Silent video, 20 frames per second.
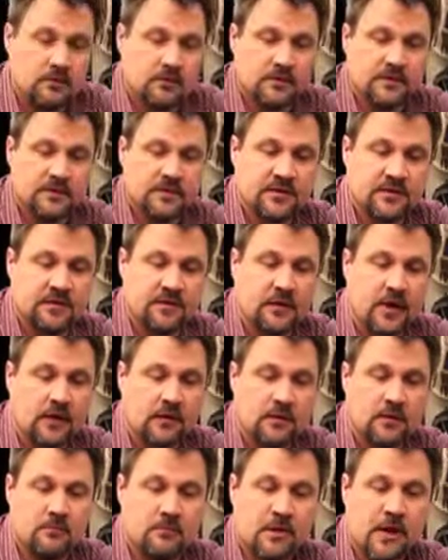It's
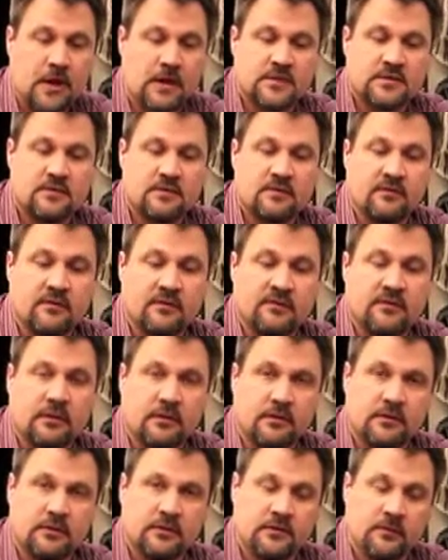exactly matched to the
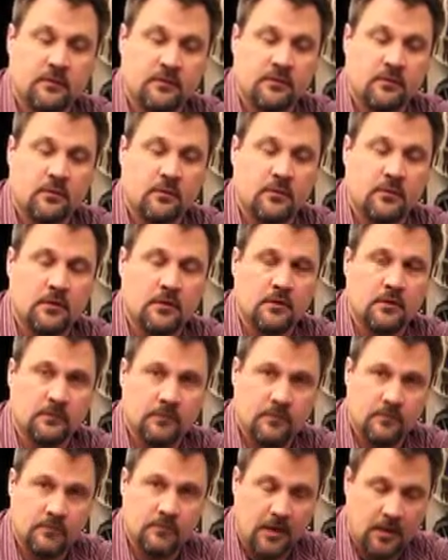thickness of your
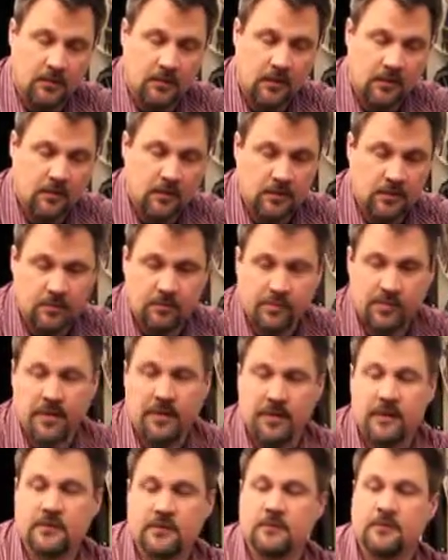MIG welder
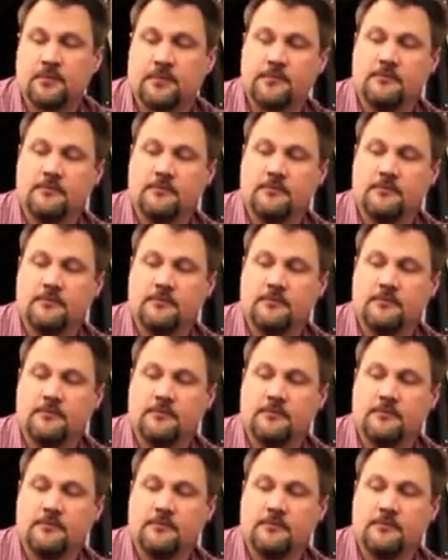pliers.